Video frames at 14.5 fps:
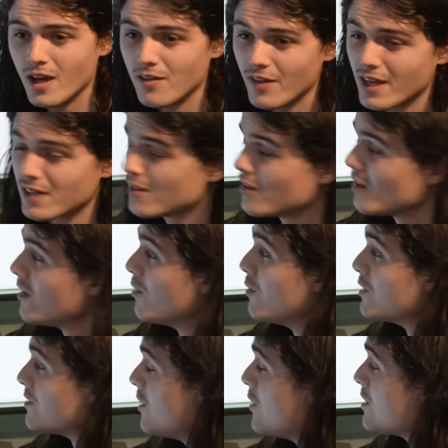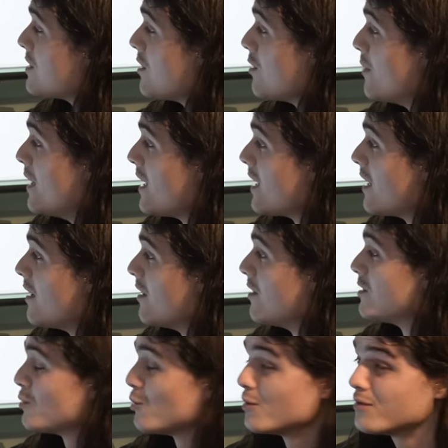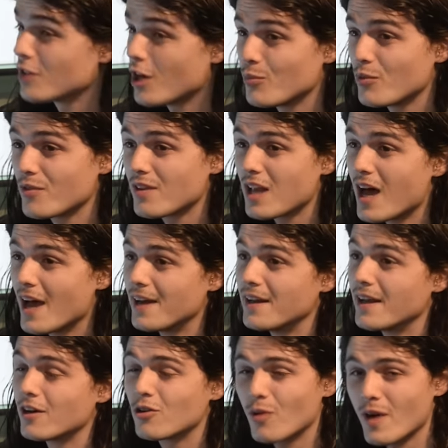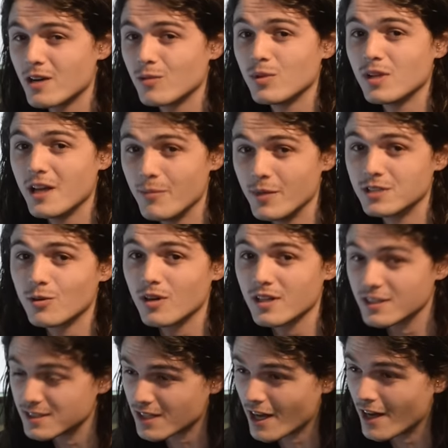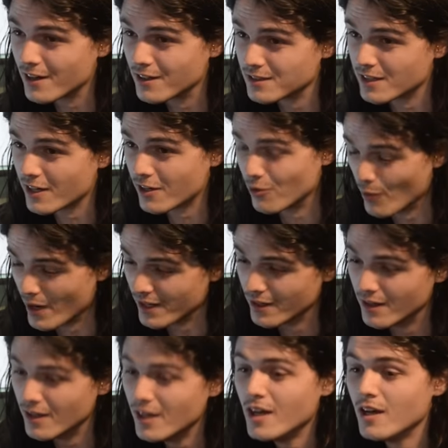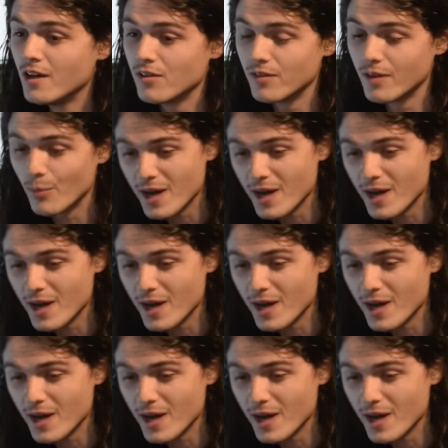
that uh, was focused on making sort of top of the line, incredible image quality scanners that could render the